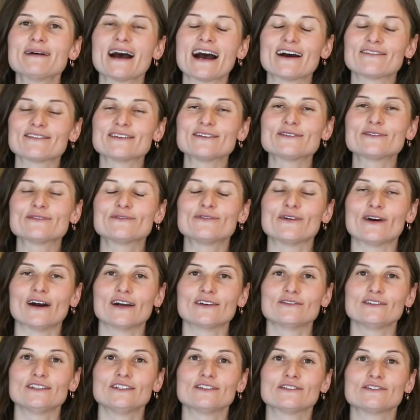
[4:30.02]
my oven to
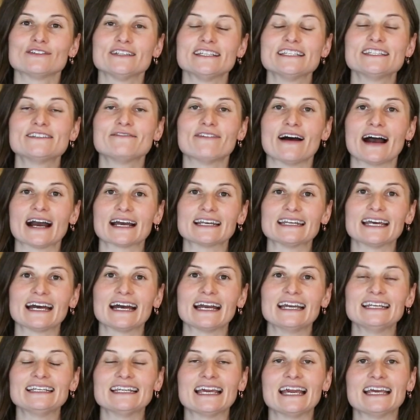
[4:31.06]
400 degrees
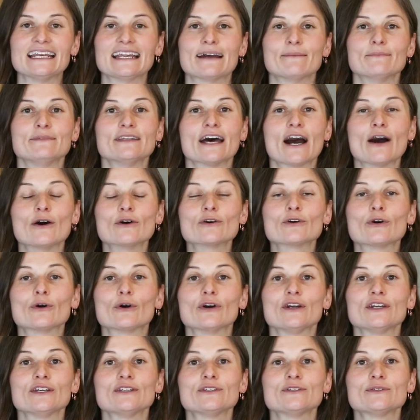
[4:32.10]
Fahrenheit and I'm now
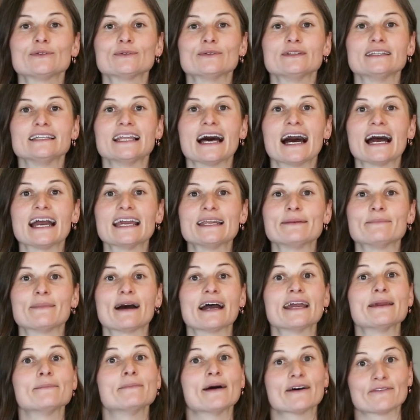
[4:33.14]
going to line
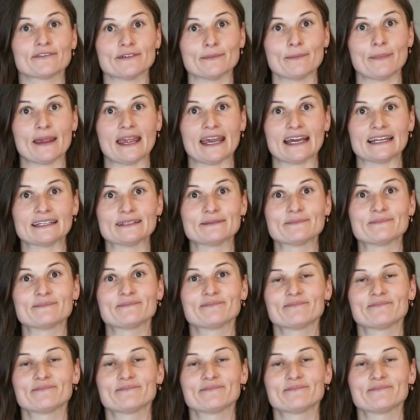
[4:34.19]
my muffin pan.